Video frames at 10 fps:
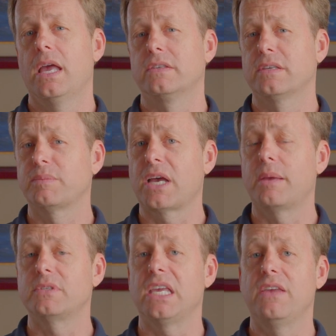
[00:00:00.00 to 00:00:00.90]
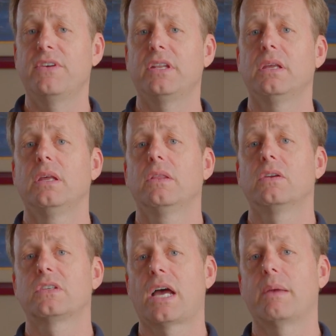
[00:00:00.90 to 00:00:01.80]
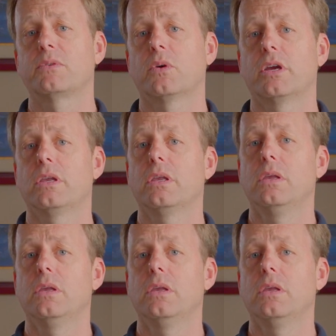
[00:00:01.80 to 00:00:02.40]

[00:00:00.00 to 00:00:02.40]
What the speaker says: And sometimes even there's times where